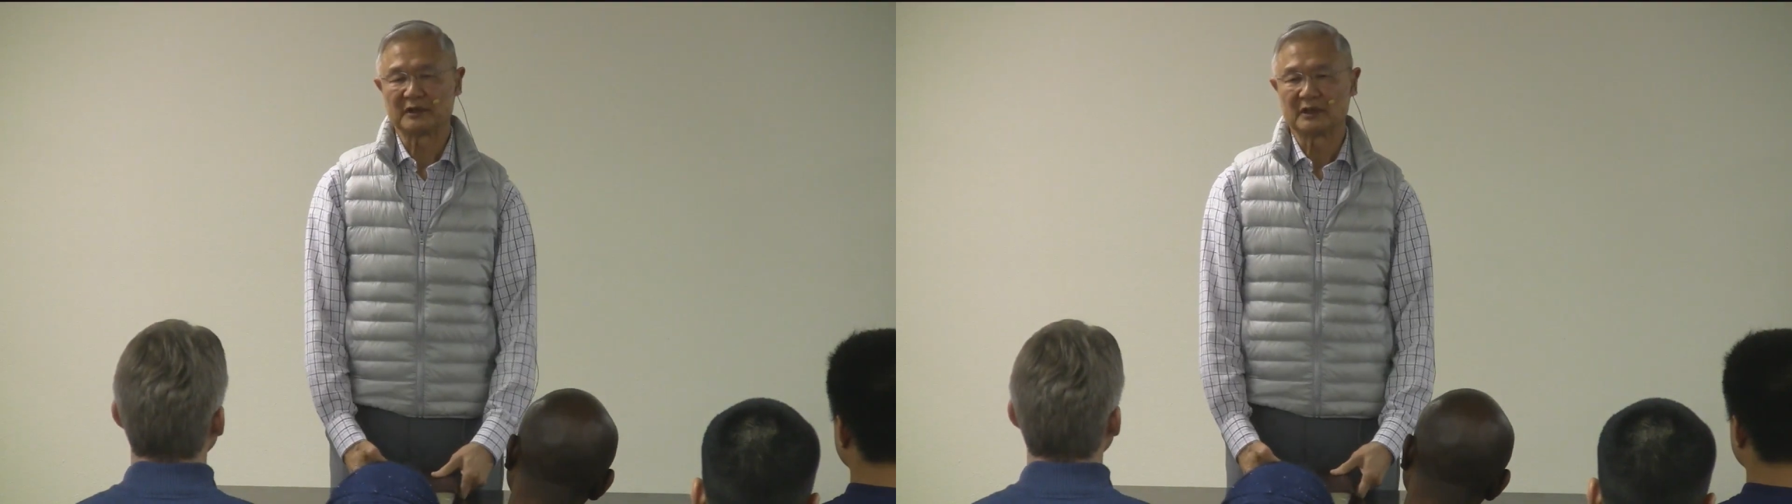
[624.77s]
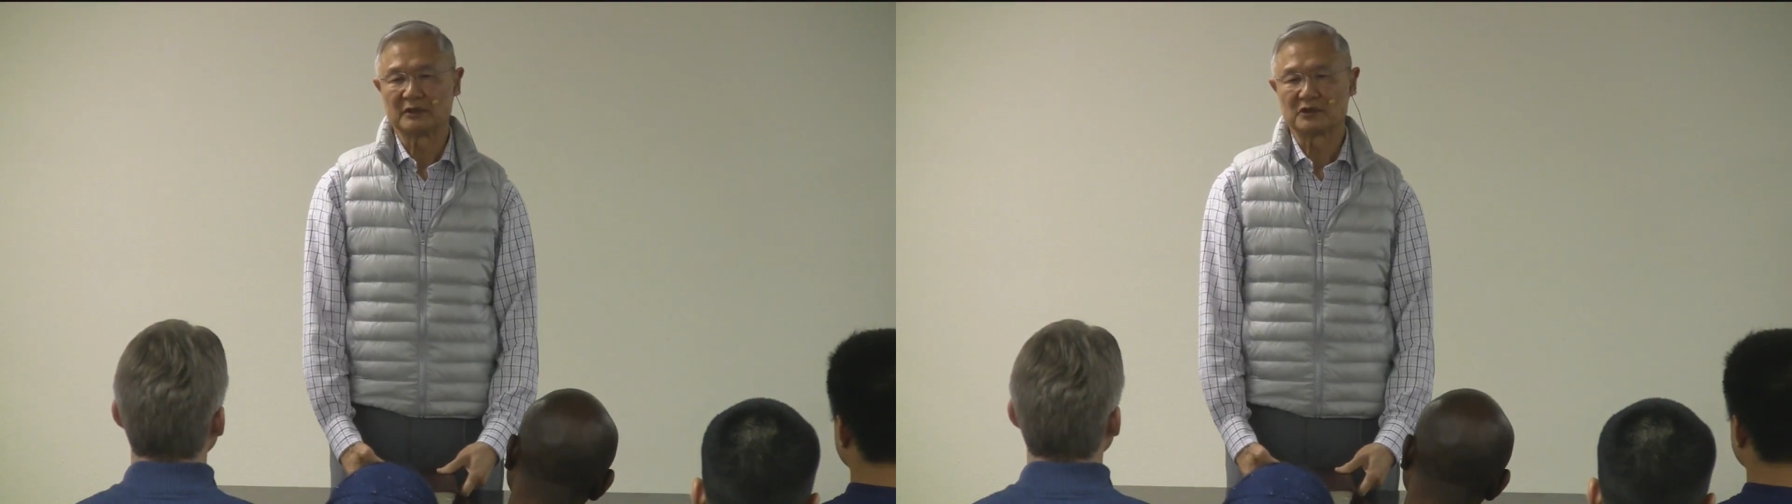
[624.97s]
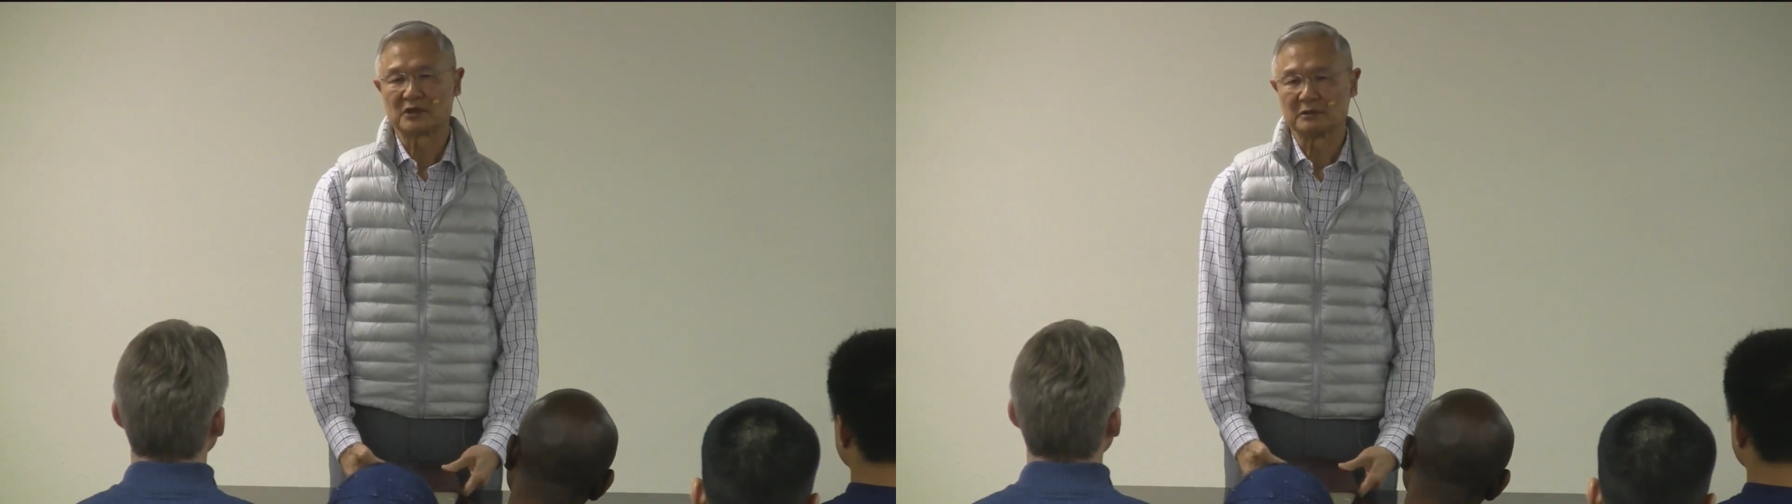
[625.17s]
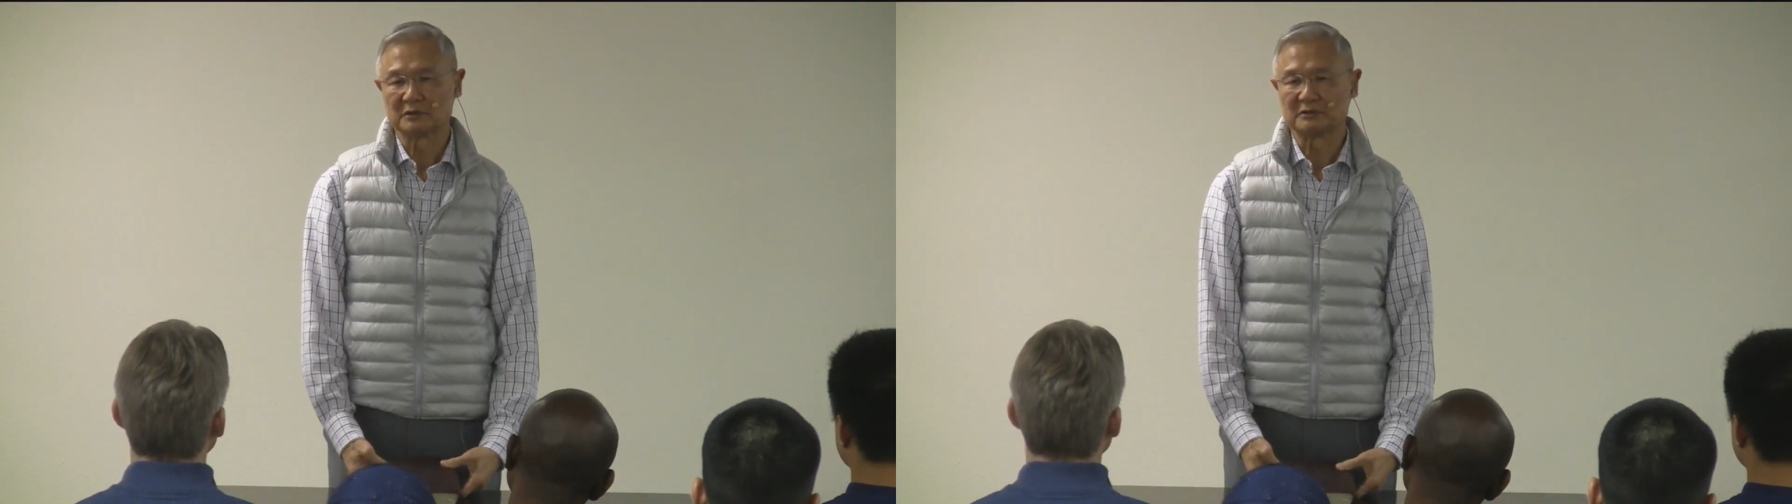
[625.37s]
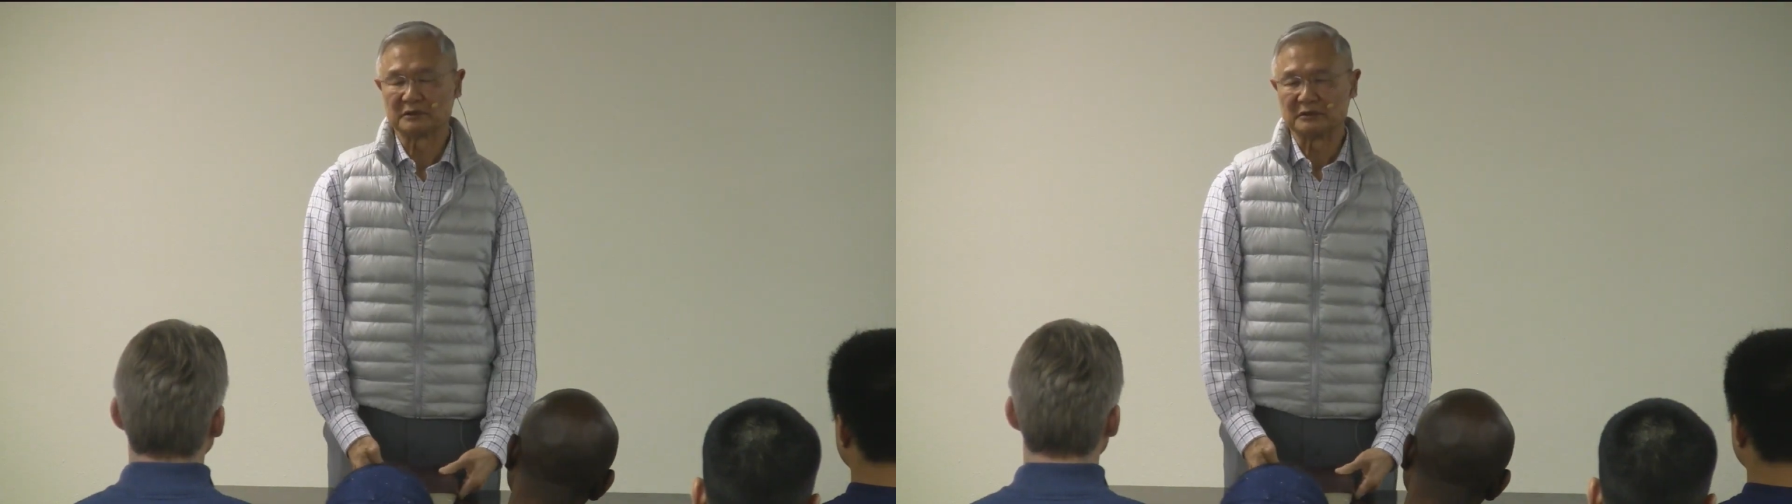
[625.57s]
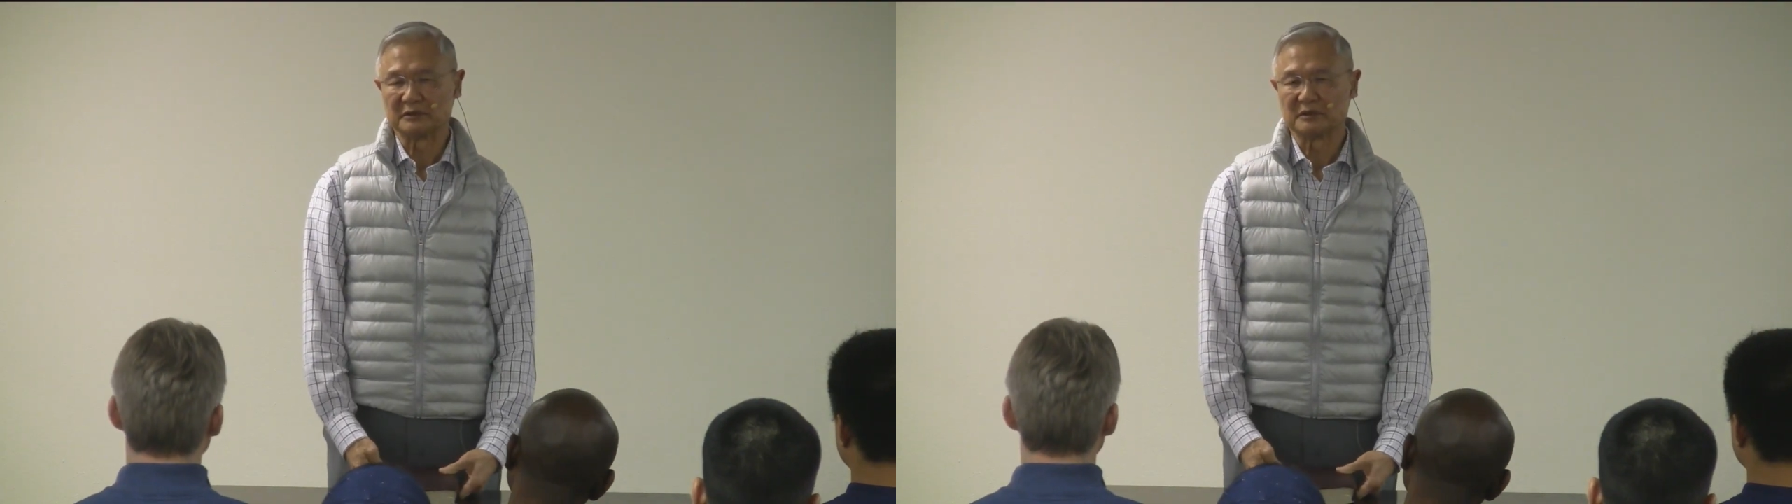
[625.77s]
our children